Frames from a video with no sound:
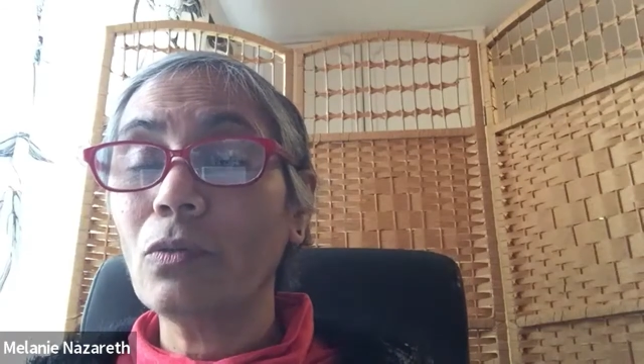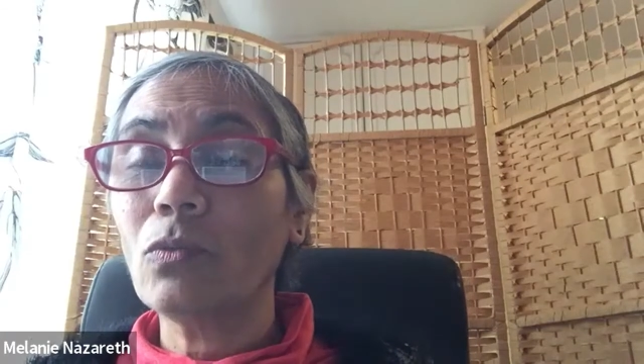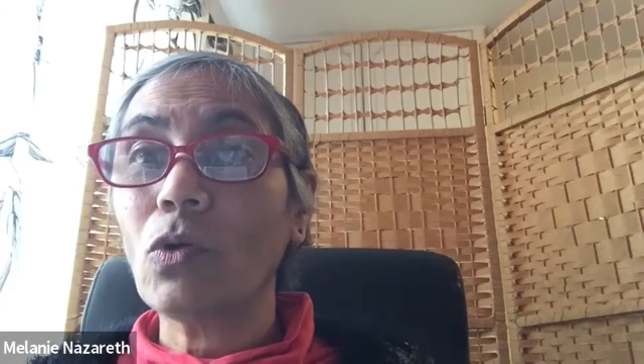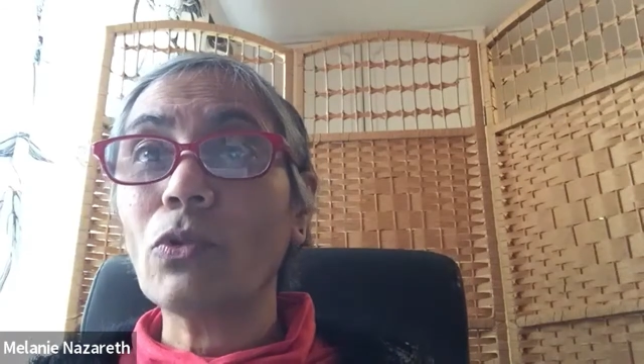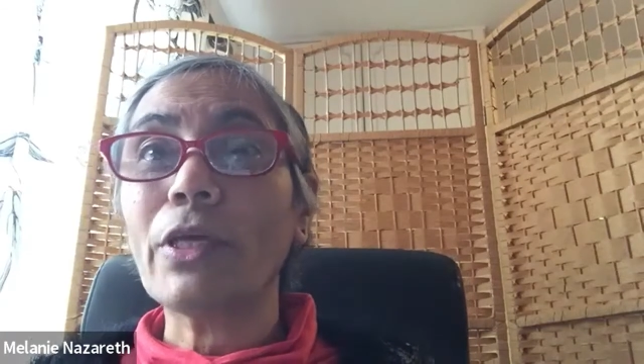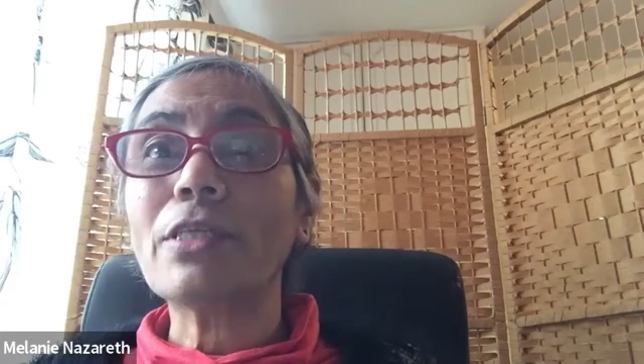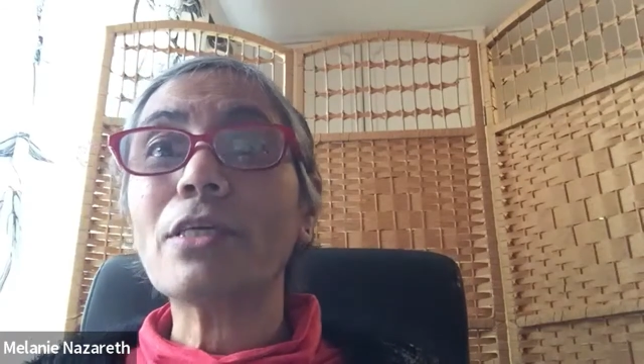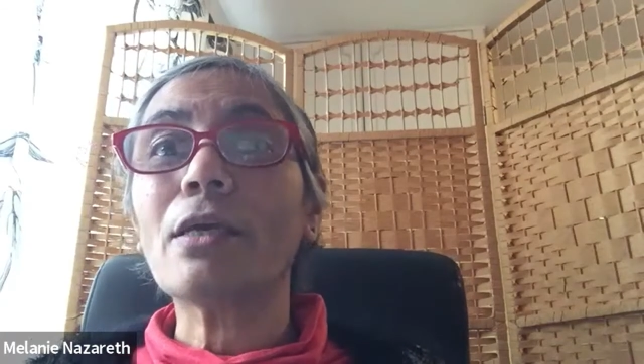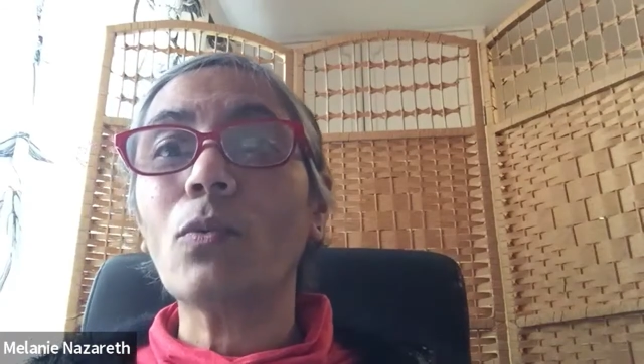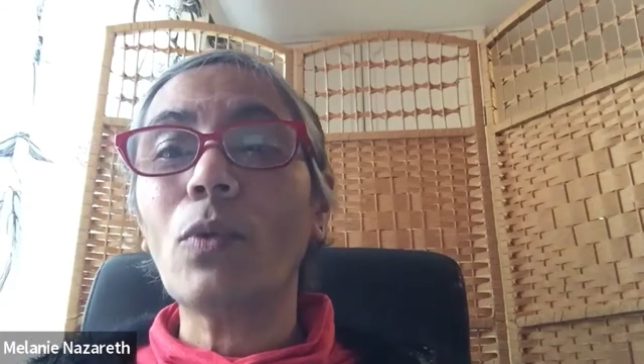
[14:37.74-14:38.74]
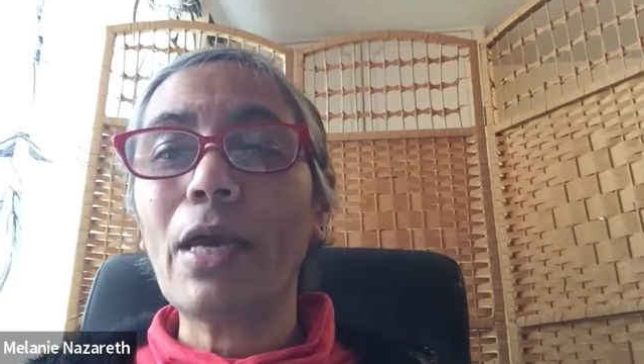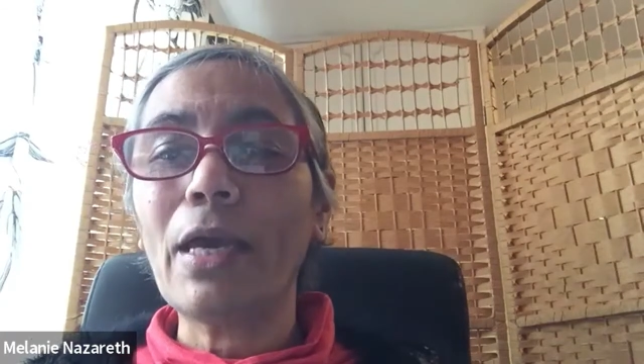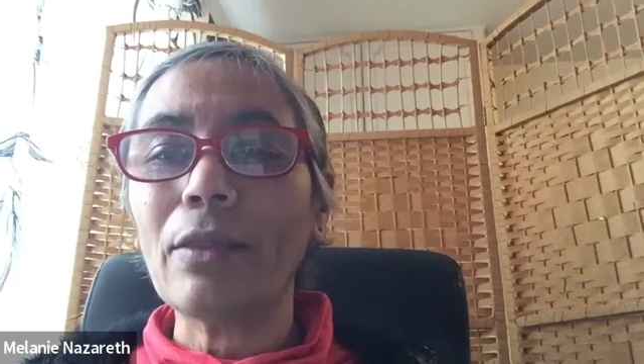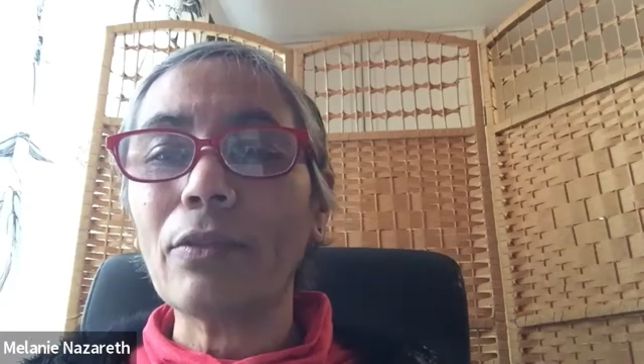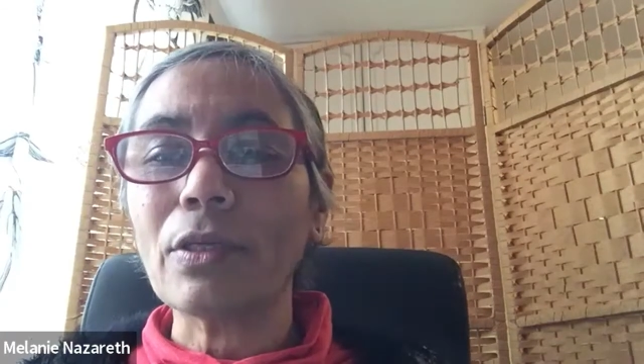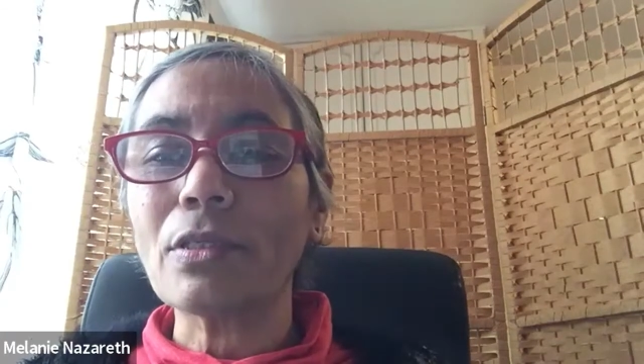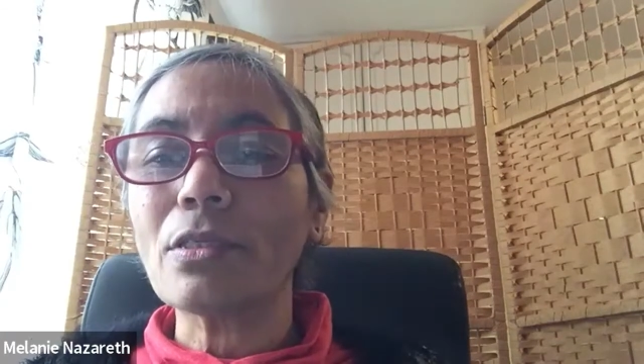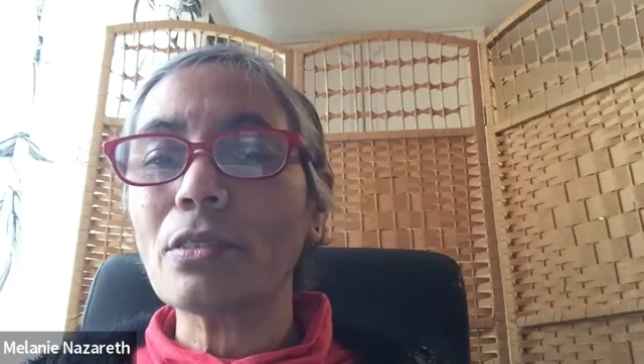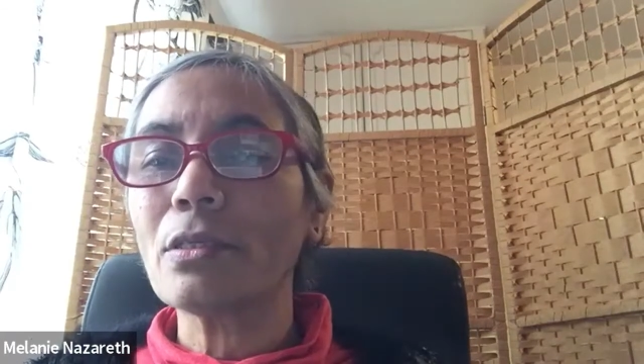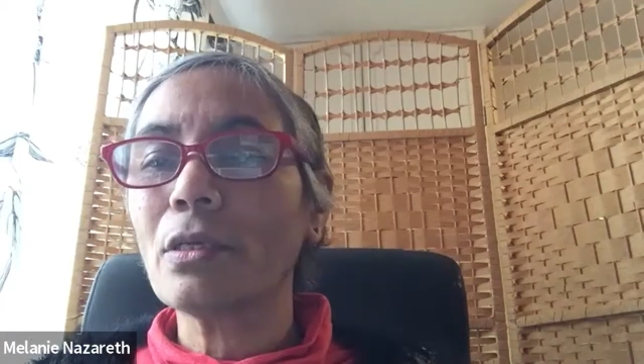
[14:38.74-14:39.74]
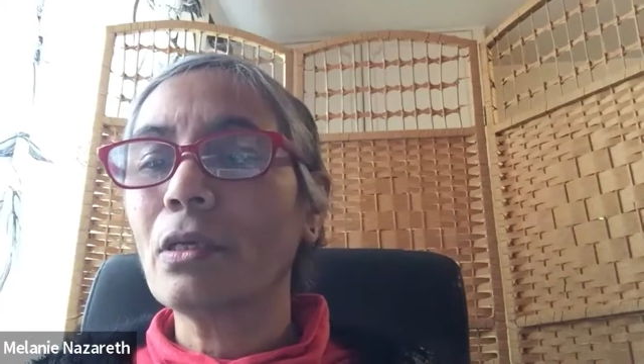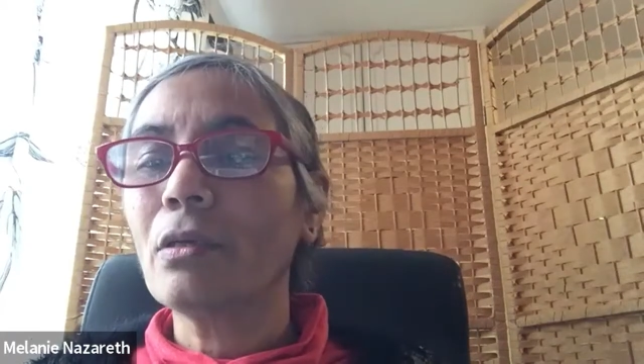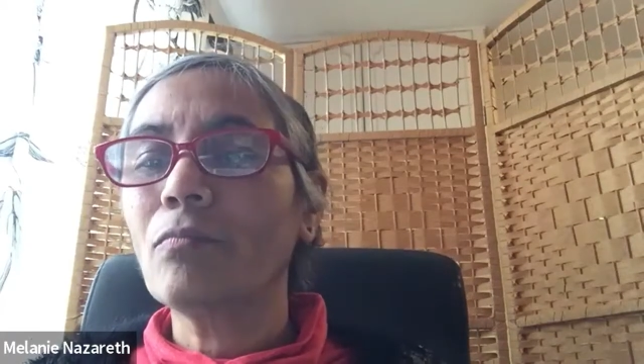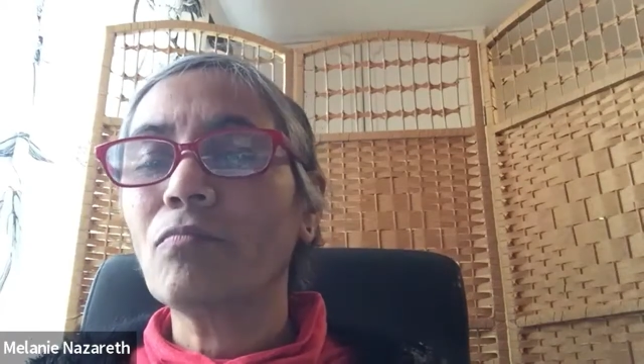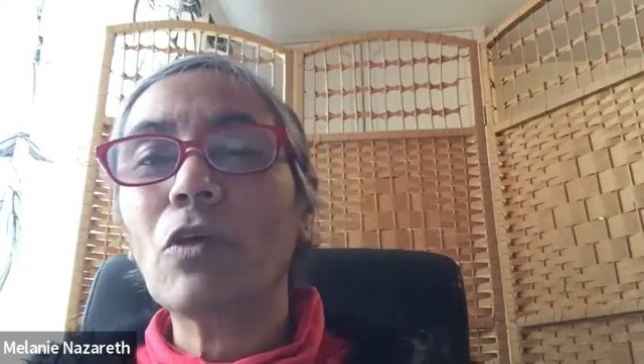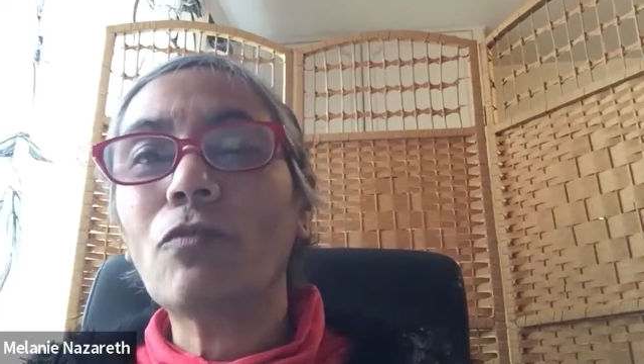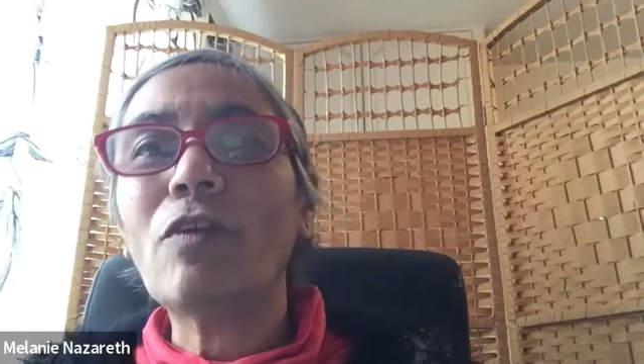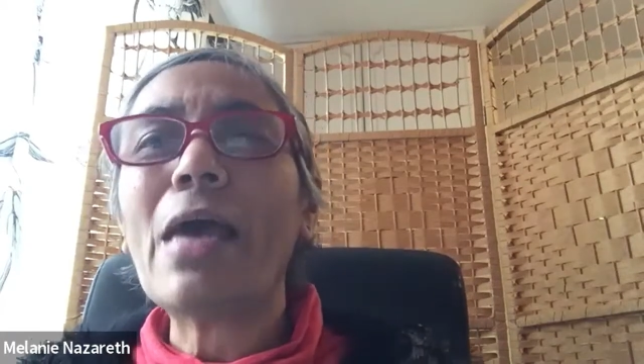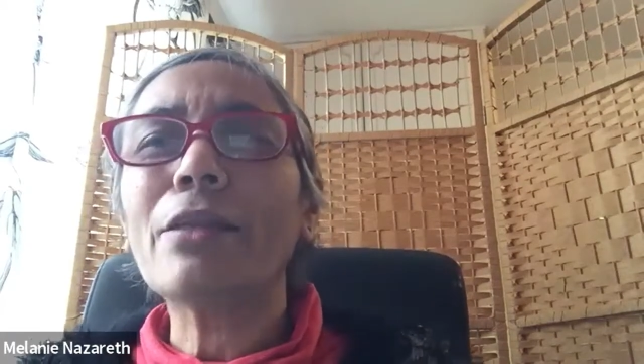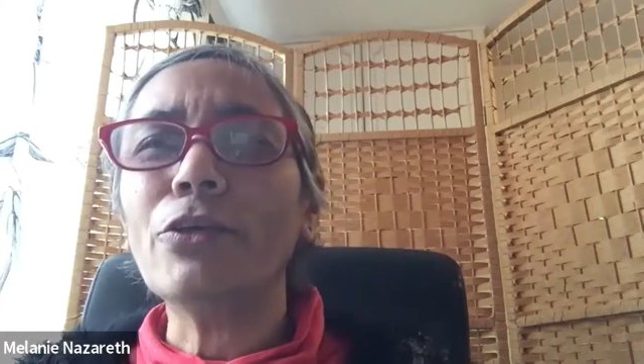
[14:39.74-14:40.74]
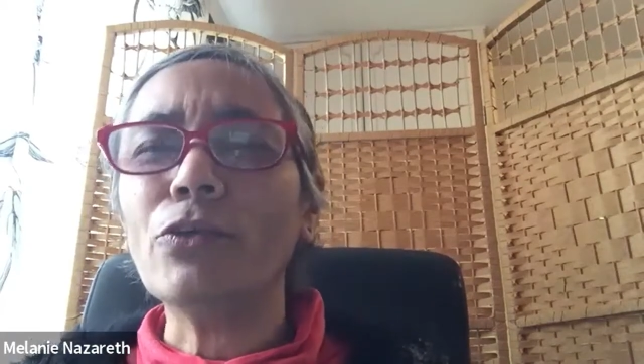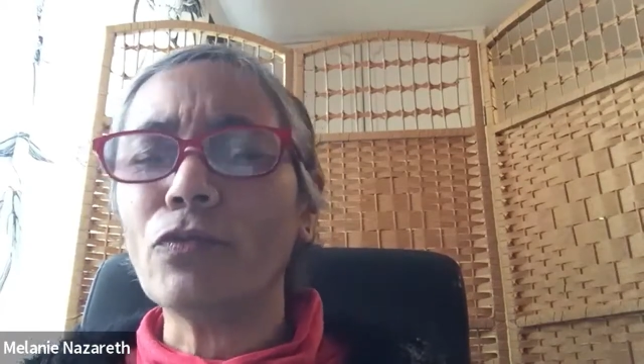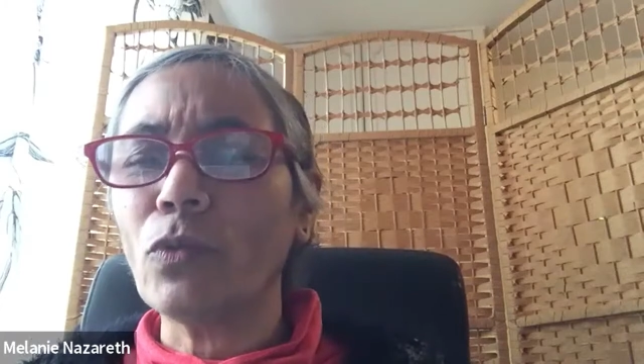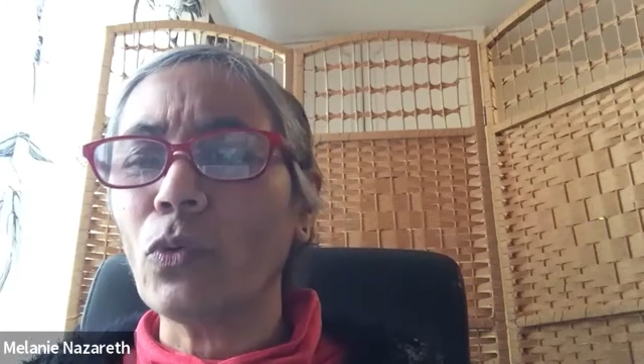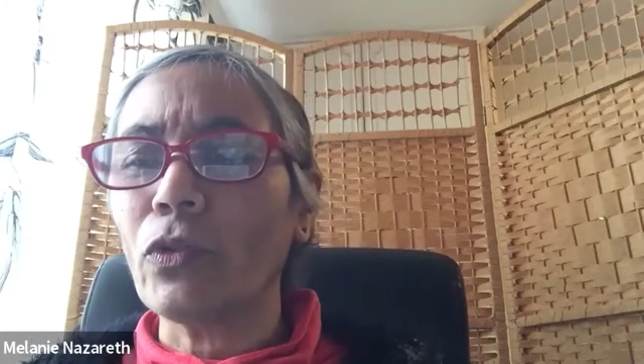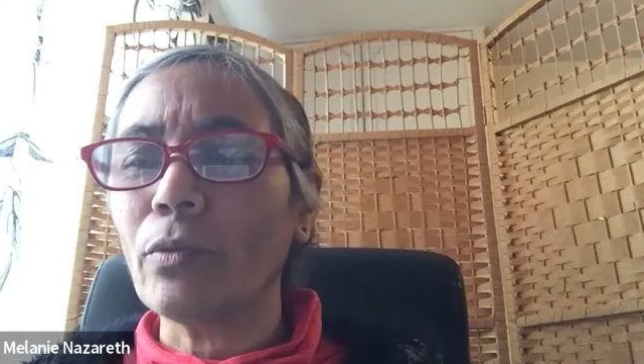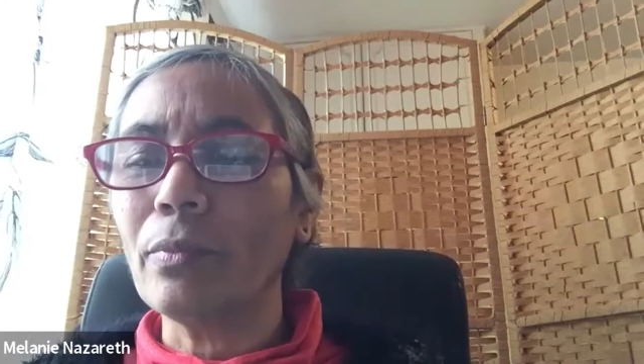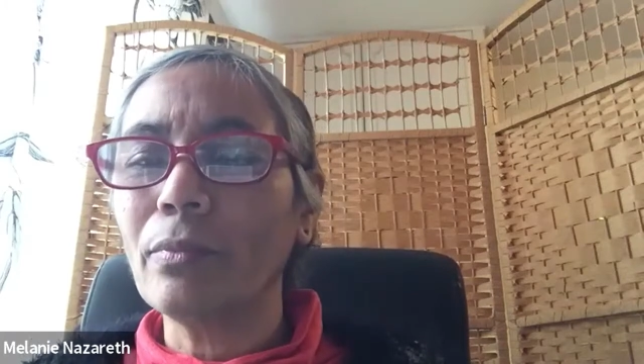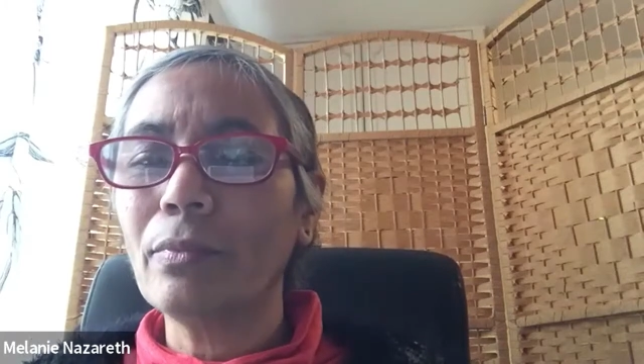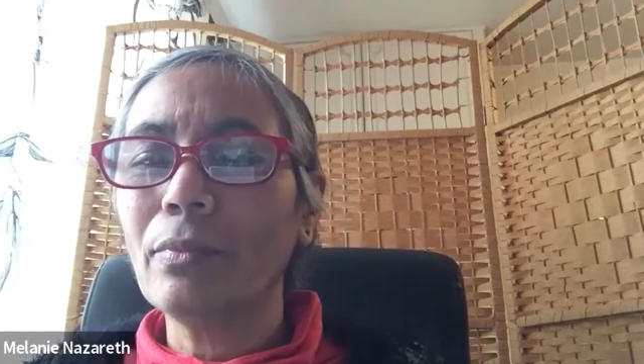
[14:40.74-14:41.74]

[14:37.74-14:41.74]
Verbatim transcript: What will they take away that's of value for them?